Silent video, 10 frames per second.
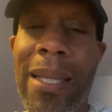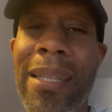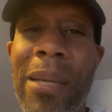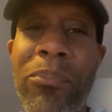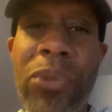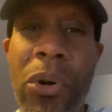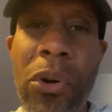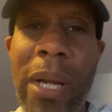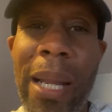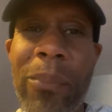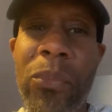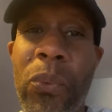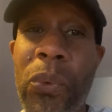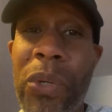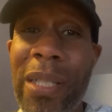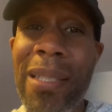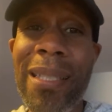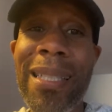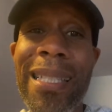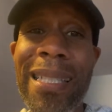Their program
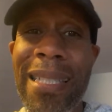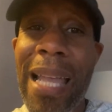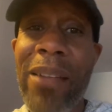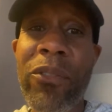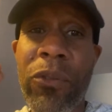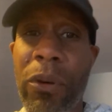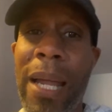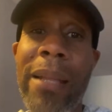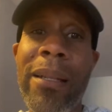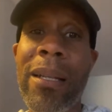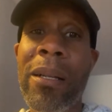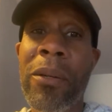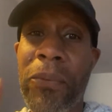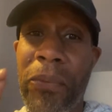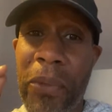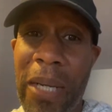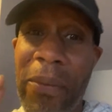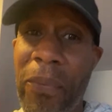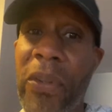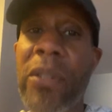wasn't set right for
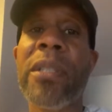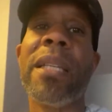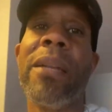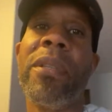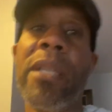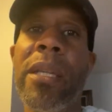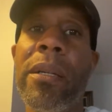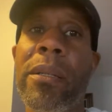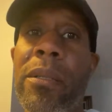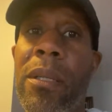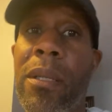that first 7 years,